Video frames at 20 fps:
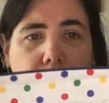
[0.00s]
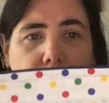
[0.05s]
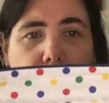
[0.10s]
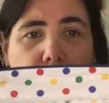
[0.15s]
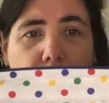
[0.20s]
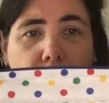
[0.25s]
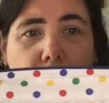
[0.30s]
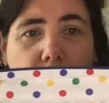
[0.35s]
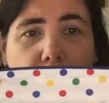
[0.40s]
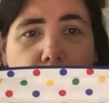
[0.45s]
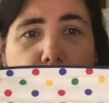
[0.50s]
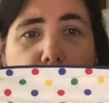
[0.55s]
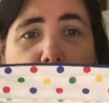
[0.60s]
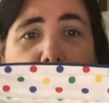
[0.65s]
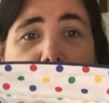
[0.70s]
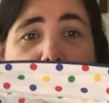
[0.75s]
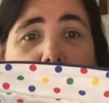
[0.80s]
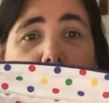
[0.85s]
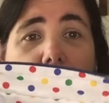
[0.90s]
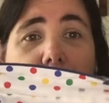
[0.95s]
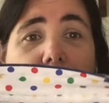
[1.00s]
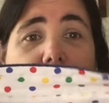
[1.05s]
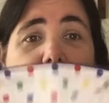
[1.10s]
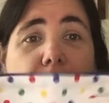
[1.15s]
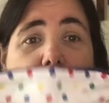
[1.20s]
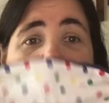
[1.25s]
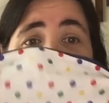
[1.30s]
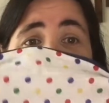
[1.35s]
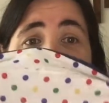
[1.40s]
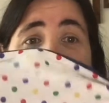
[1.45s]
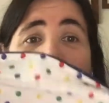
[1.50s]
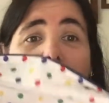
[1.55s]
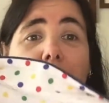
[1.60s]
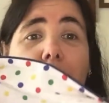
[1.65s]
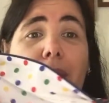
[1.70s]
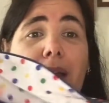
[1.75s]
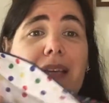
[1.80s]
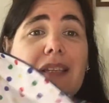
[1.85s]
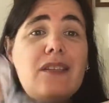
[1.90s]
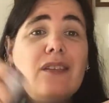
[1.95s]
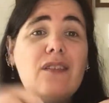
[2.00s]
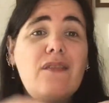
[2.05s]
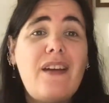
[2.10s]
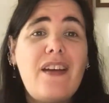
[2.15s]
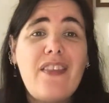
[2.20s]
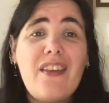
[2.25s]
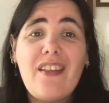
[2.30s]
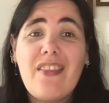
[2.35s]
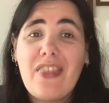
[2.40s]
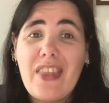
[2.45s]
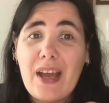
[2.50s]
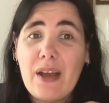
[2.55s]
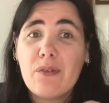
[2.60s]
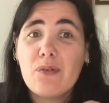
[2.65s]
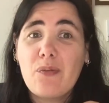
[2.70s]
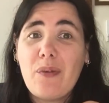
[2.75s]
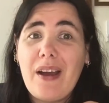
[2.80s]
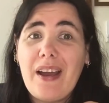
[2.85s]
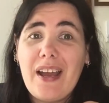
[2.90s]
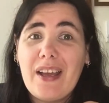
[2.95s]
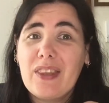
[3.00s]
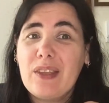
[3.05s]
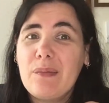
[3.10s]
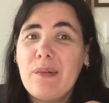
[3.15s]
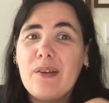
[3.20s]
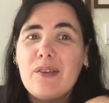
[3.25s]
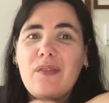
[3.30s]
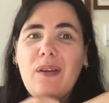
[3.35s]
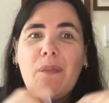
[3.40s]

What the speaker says: Just got a spotty lining, purely based on the fact that that was what I had the most